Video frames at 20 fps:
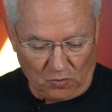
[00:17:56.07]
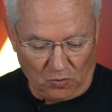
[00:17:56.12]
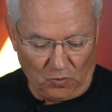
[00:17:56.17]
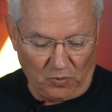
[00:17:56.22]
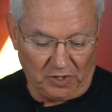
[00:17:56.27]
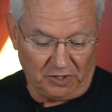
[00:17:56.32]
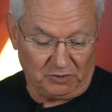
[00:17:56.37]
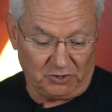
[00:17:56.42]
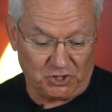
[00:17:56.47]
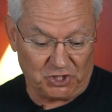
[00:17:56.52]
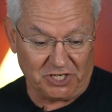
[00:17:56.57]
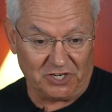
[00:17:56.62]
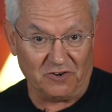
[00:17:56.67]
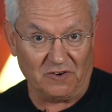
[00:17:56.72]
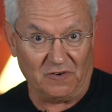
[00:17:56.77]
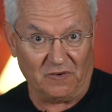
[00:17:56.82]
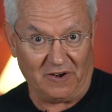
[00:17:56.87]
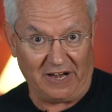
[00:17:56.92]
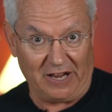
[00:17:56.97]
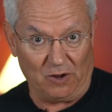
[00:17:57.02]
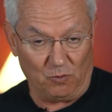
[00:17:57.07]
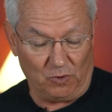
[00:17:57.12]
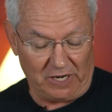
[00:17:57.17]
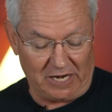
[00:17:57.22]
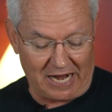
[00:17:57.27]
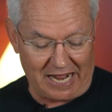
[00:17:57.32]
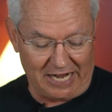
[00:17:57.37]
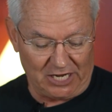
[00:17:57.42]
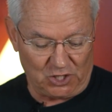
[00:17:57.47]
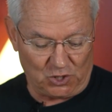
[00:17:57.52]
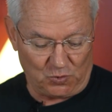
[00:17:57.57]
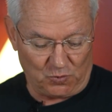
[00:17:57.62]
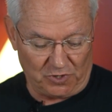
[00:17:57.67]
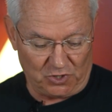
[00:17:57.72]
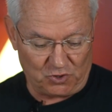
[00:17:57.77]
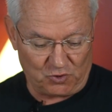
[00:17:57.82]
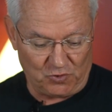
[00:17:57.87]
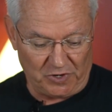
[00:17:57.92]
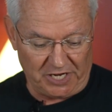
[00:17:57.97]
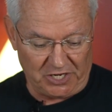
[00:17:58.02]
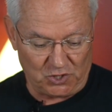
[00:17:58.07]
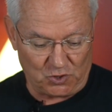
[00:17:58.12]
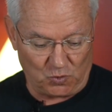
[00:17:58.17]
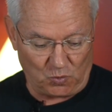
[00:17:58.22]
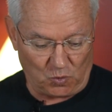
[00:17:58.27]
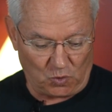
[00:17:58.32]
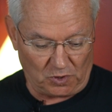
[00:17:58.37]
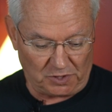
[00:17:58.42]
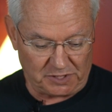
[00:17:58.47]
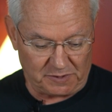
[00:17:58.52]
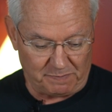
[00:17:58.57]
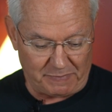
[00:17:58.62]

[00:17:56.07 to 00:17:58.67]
we generally would like to retreat towards